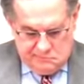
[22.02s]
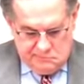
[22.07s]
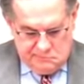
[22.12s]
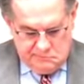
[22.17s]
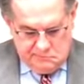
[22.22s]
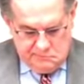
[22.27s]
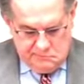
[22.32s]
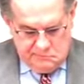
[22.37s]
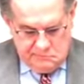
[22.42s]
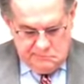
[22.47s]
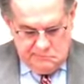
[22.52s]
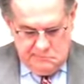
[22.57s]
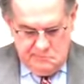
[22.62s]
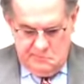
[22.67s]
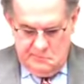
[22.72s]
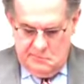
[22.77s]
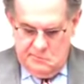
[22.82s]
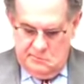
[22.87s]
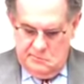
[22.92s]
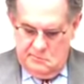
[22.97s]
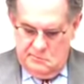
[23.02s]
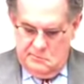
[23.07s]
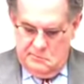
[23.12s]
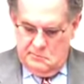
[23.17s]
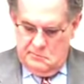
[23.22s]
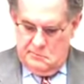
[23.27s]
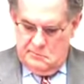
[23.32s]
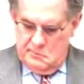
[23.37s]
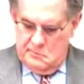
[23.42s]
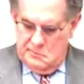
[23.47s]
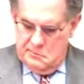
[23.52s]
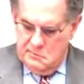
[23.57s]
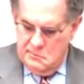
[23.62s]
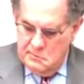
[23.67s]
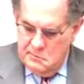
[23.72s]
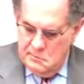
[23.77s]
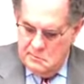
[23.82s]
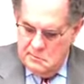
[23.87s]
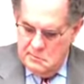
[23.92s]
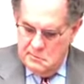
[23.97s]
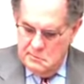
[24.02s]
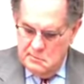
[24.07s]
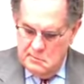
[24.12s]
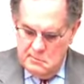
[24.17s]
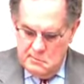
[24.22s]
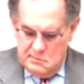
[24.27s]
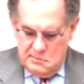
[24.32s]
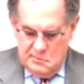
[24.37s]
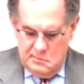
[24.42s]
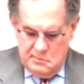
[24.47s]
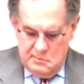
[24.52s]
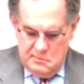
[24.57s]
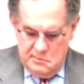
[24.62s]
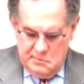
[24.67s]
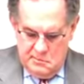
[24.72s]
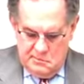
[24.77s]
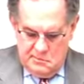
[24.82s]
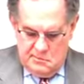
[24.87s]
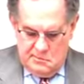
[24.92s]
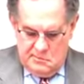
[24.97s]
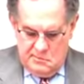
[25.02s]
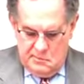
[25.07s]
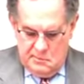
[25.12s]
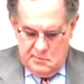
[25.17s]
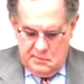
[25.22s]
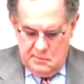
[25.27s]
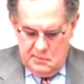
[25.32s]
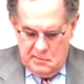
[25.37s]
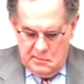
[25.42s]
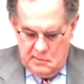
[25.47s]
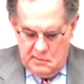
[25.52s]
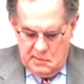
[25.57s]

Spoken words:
Nothing is said.